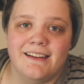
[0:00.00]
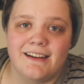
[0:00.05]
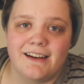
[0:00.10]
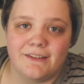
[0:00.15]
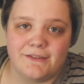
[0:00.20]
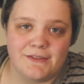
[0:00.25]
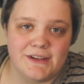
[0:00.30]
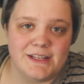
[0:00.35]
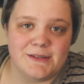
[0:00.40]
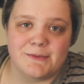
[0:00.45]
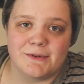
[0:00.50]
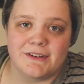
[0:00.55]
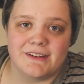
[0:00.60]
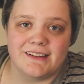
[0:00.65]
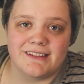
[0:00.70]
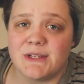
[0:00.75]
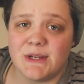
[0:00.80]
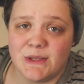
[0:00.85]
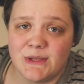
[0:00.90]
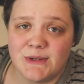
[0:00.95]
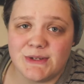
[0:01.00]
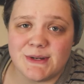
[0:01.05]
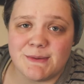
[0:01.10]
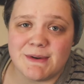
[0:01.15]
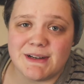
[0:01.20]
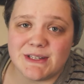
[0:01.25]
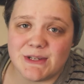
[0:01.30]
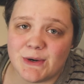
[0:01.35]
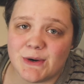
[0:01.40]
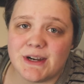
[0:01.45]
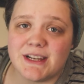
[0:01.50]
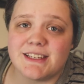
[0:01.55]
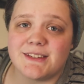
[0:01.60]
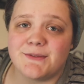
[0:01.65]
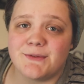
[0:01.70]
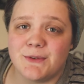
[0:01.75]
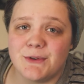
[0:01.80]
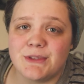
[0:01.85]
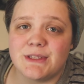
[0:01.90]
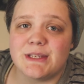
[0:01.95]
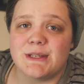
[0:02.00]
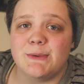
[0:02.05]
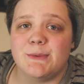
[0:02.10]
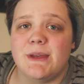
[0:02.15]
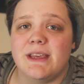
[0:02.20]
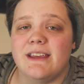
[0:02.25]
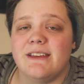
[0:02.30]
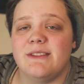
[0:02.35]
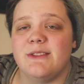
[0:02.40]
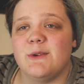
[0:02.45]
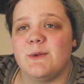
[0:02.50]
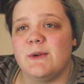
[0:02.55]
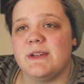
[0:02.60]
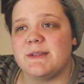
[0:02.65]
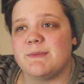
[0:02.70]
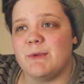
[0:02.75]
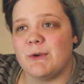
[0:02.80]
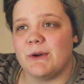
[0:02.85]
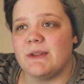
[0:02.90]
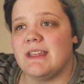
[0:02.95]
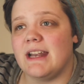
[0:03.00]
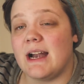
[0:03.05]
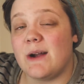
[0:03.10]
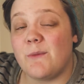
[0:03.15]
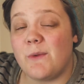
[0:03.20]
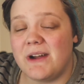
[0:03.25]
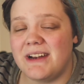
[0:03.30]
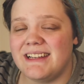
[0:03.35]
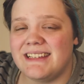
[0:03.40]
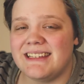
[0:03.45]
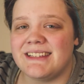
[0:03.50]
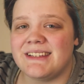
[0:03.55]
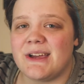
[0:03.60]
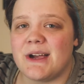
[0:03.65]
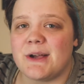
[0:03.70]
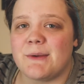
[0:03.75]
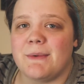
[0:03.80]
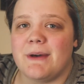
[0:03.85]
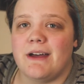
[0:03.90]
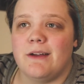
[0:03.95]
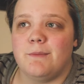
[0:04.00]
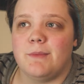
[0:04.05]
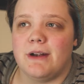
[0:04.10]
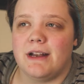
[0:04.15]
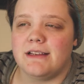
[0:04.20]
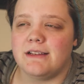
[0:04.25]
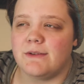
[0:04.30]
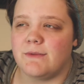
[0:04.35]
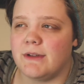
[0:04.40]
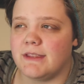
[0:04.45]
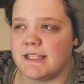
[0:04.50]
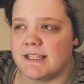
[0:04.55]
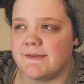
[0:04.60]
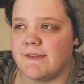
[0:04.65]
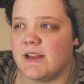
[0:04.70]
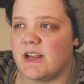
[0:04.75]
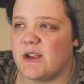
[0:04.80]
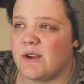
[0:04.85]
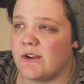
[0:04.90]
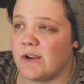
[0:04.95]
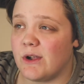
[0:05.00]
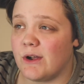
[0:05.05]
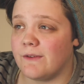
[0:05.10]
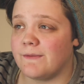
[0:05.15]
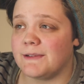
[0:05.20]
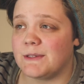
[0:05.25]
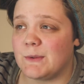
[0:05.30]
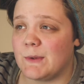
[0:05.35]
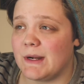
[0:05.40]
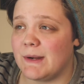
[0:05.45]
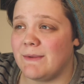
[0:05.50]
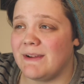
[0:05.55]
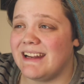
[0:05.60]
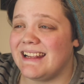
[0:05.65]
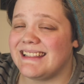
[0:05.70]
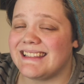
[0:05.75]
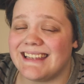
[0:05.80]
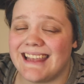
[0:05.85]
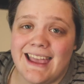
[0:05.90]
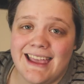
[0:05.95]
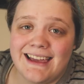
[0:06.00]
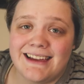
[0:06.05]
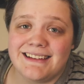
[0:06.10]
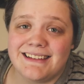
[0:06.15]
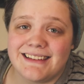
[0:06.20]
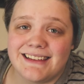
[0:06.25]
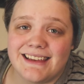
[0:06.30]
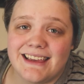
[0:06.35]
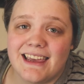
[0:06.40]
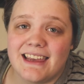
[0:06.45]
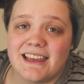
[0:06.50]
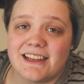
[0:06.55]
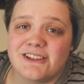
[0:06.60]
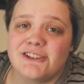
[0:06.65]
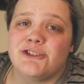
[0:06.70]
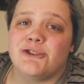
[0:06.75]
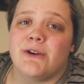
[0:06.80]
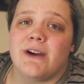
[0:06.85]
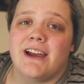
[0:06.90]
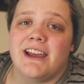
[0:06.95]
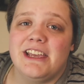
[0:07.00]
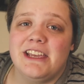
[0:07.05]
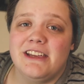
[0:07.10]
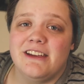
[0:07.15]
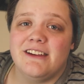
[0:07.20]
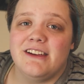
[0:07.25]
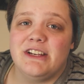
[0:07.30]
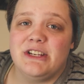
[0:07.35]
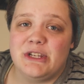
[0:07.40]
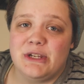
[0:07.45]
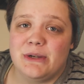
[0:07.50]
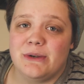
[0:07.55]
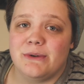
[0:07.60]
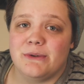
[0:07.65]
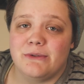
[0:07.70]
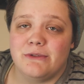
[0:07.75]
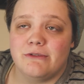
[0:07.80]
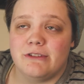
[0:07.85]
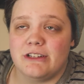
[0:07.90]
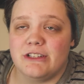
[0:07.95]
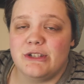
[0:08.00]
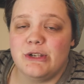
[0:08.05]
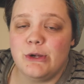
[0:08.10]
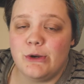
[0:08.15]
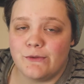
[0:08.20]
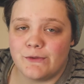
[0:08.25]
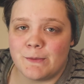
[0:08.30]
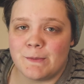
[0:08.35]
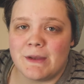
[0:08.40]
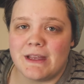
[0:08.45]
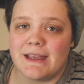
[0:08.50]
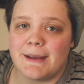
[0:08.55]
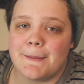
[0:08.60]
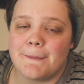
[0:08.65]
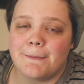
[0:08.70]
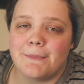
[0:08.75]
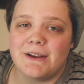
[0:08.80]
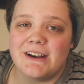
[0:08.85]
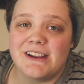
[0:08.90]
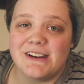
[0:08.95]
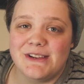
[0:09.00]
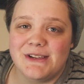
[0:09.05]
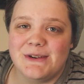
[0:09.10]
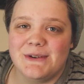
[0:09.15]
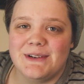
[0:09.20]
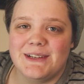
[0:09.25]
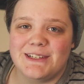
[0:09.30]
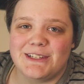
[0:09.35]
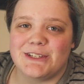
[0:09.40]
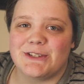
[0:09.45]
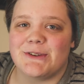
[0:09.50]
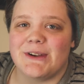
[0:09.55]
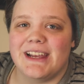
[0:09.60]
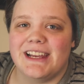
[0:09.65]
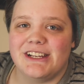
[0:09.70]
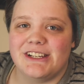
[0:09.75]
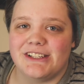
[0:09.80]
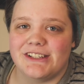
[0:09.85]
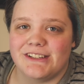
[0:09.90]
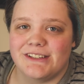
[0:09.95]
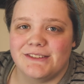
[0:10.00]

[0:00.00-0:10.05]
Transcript: on Facebook. So those are my stories for this week. There was more that I wanted to talk about, but I don't want this video to go for 20 minutes, and I get to try a new, well, new for me, but a new and strange